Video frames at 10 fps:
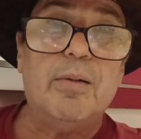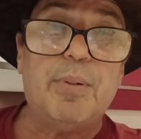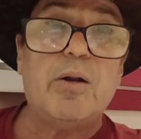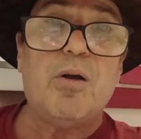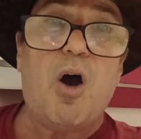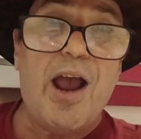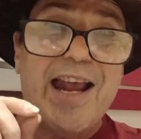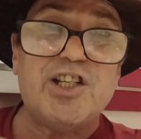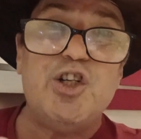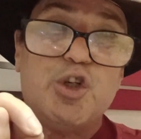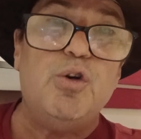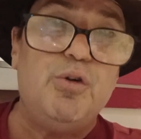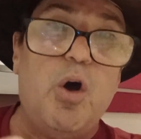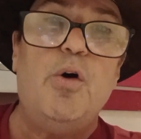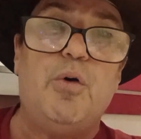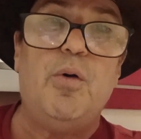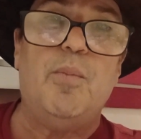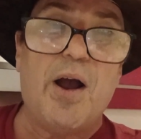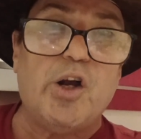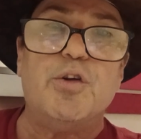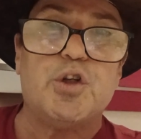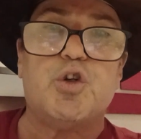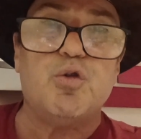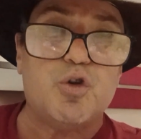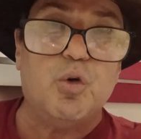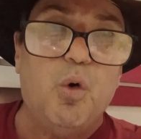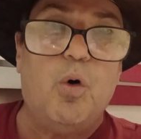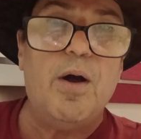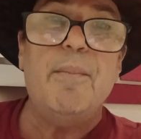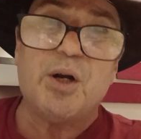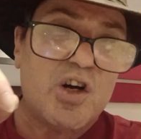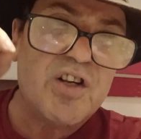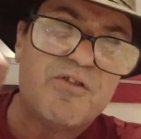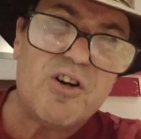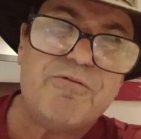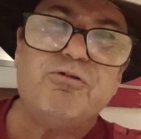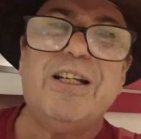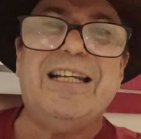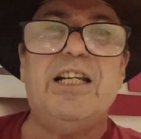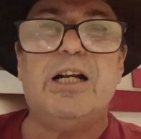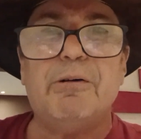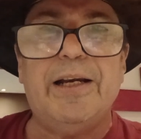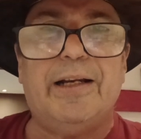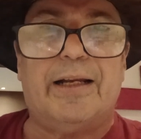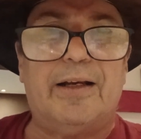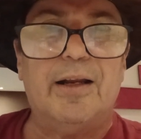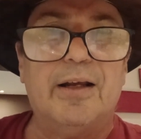But I actually do know my constitutional law because I've got a fucking degree in it.